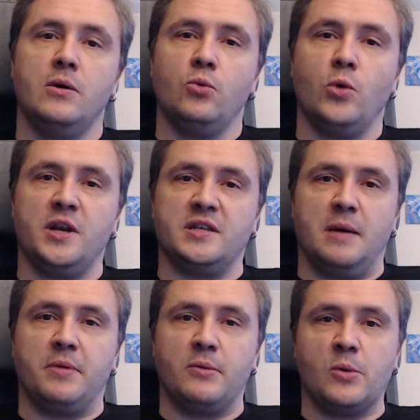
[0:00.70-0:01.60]
What is
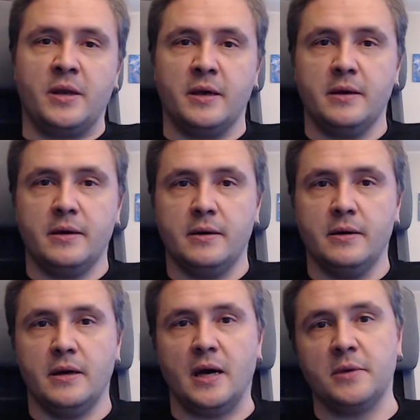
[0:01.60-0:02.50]
up everyone?
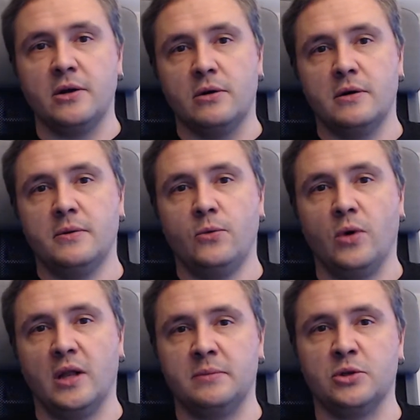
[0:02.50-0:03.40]
I'm Igor,
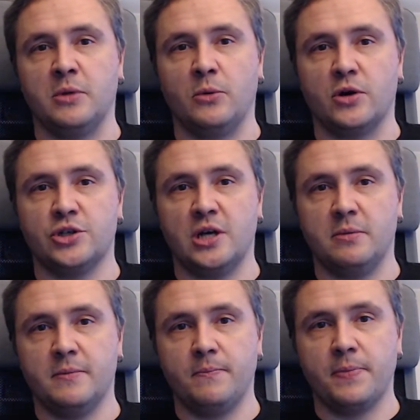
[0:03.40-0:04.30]
welcome to my workshop.
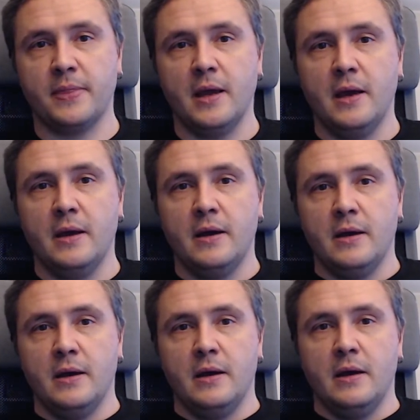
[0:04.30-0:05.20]

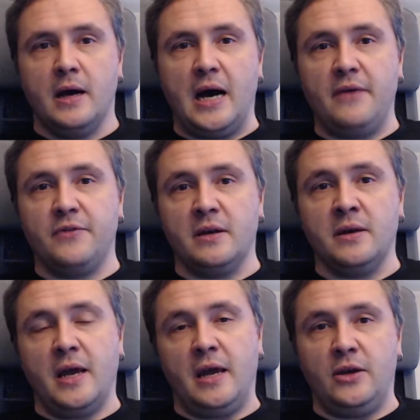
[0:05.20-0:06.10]
I've
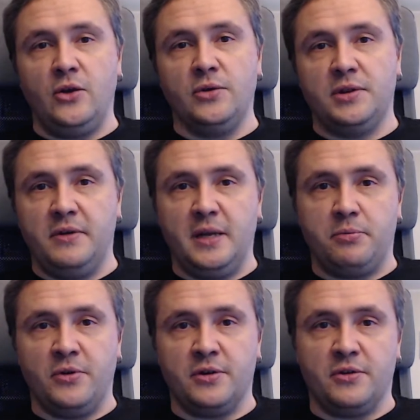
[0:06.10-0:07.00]
gotten a new 3D
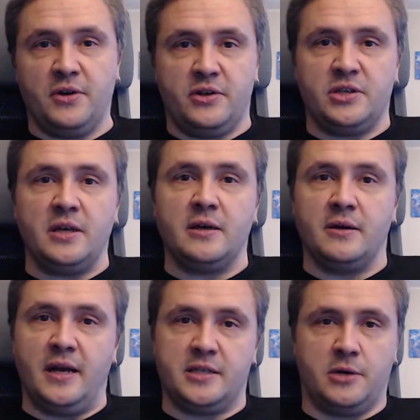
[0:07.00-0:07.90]
printer this year
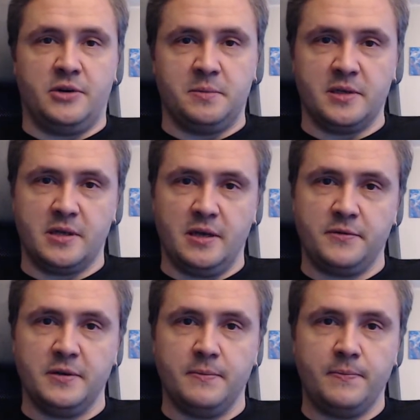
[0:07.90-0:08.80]
as a Christmas
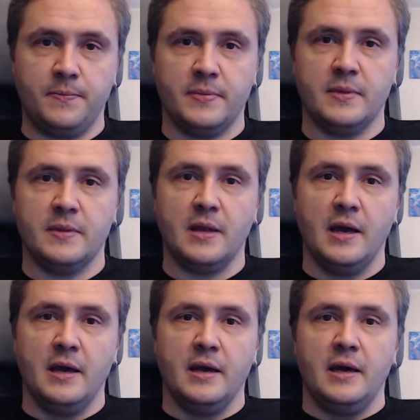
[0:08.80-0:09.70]
gift.
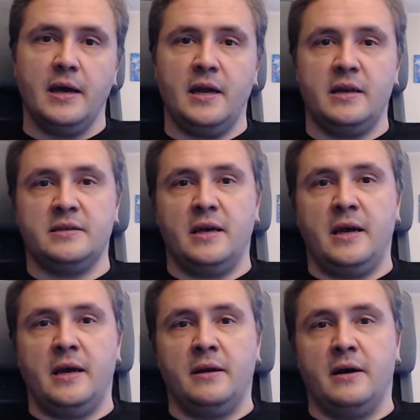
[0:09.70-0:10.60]
It is
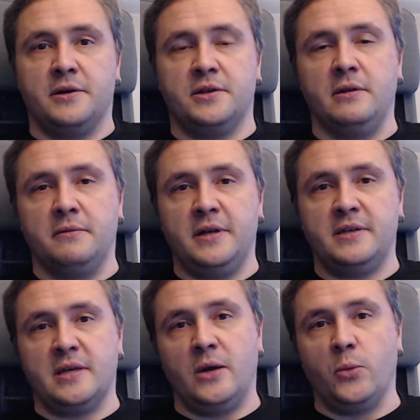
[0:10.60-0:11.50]
an Artillery
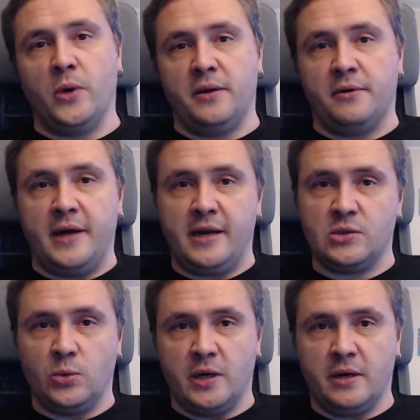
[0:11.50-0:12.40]
Sidewinder
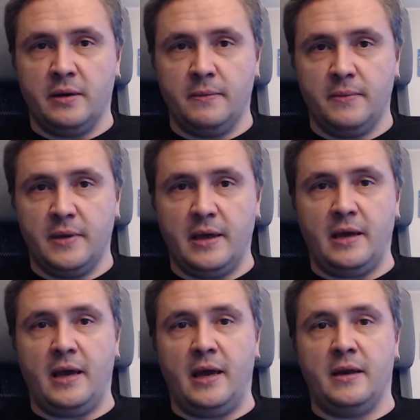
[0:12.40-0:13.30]
X1,
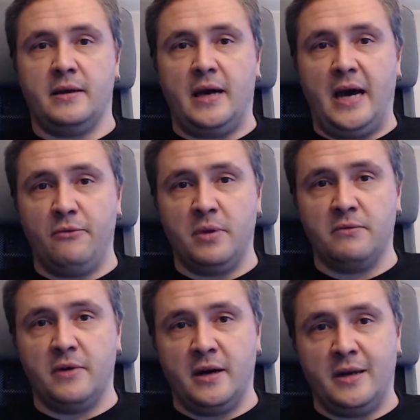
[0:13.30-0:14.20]
and I've been
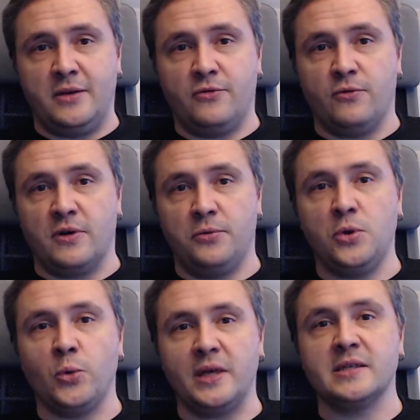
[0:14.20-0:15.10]
running it for a
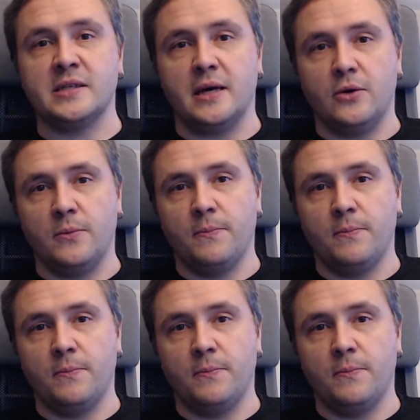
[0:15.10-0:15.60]
few weeks now.